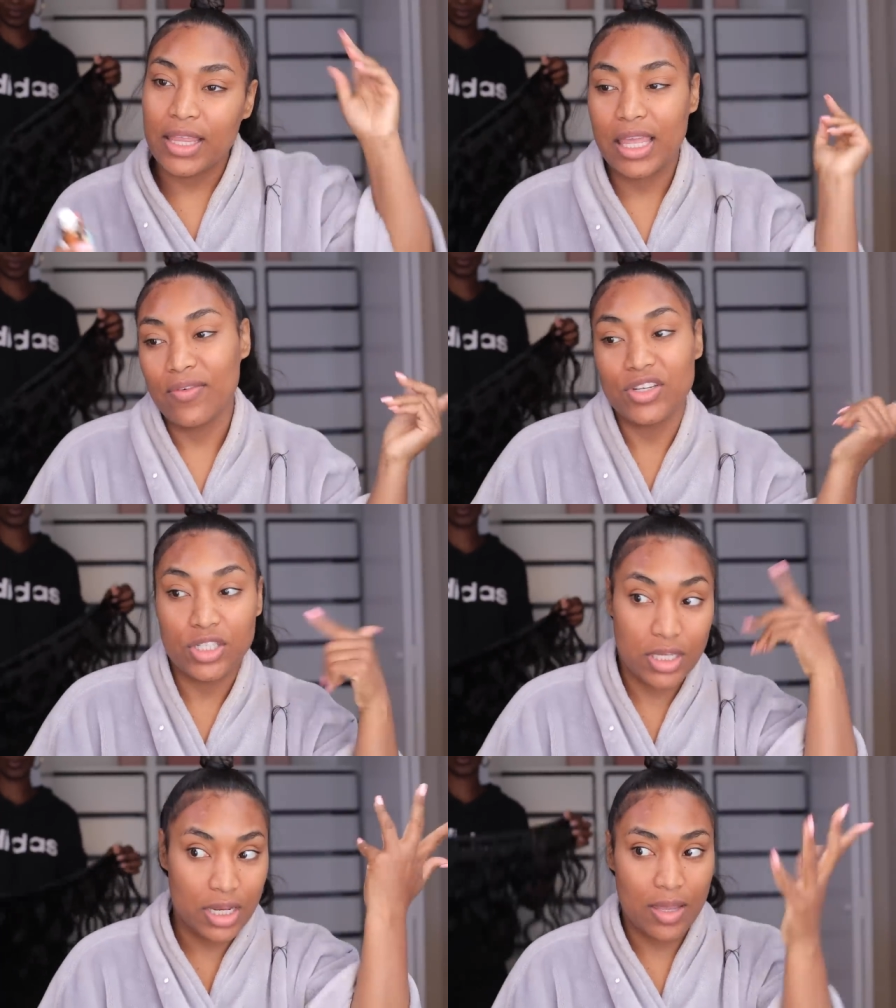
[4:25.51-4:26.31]
And then Kiva's
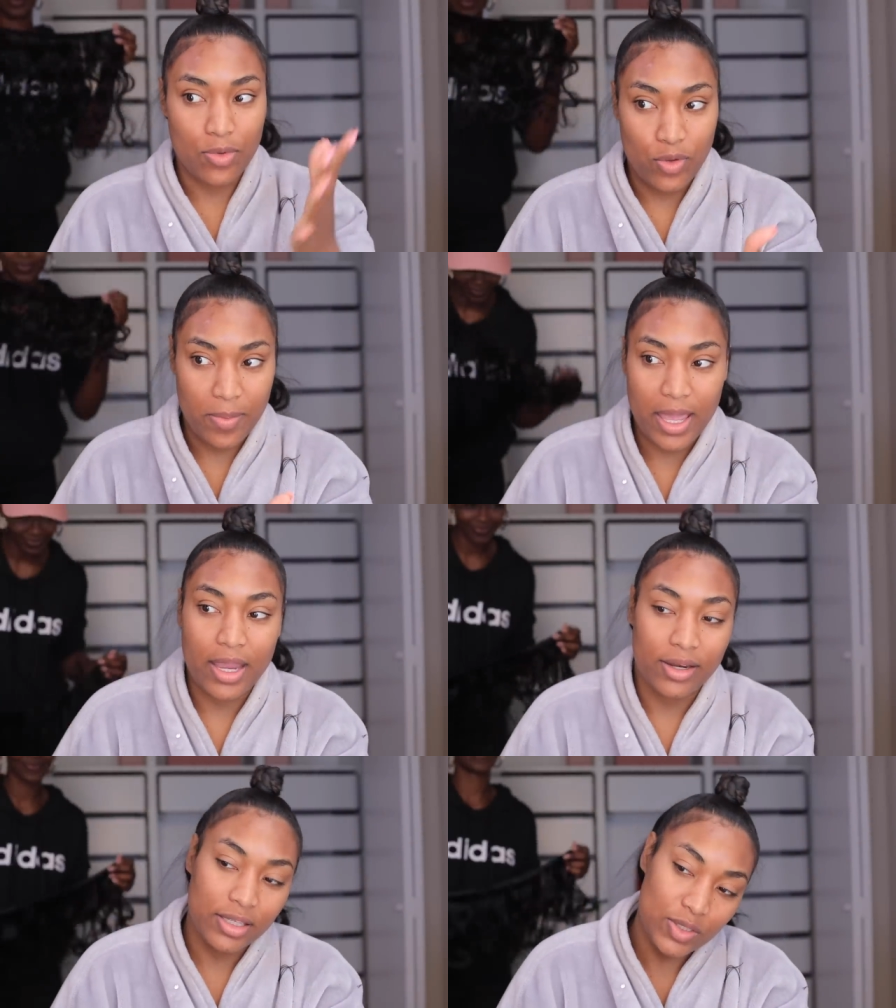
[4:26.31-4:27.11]
just gonna keep doing my
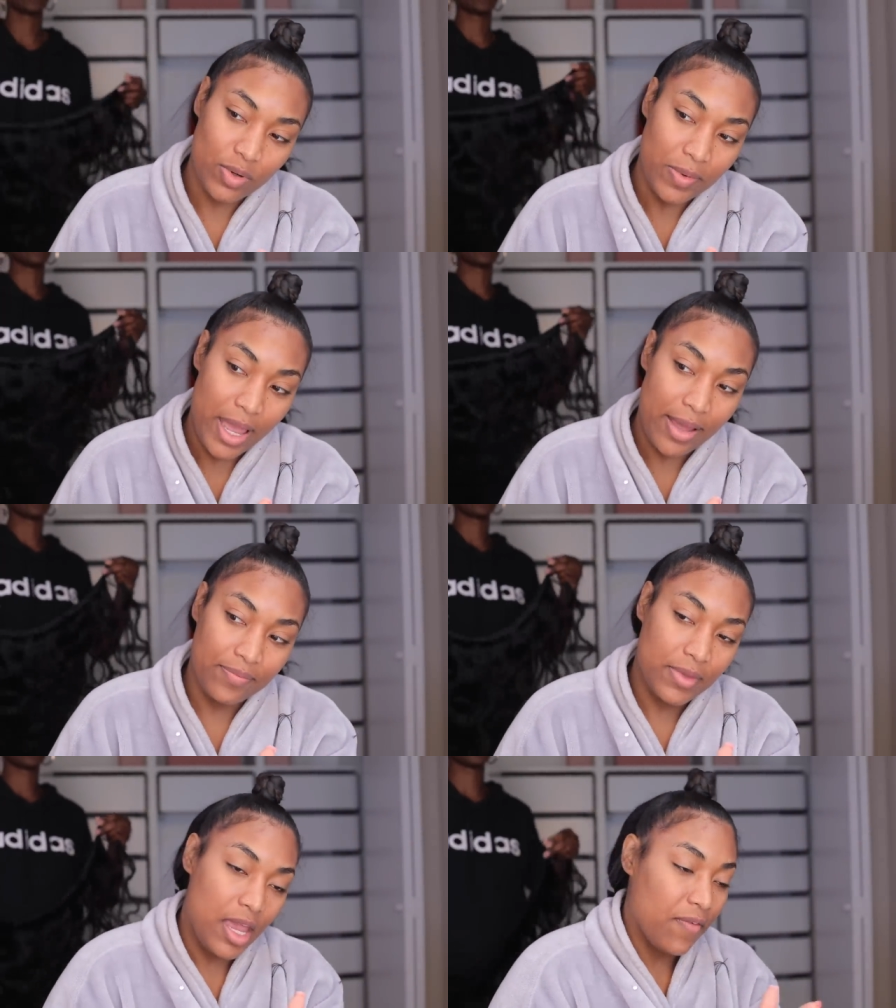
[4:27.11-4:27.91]
hair. This is where we at.
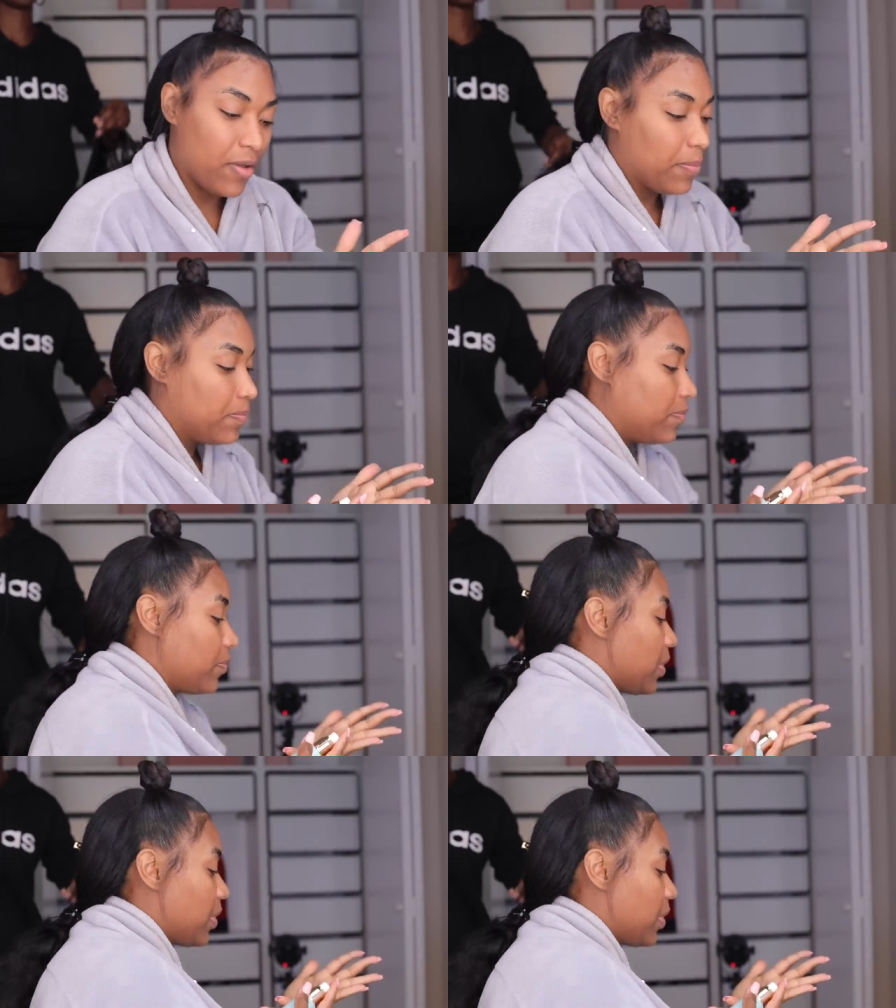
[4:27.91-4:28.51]
Half up.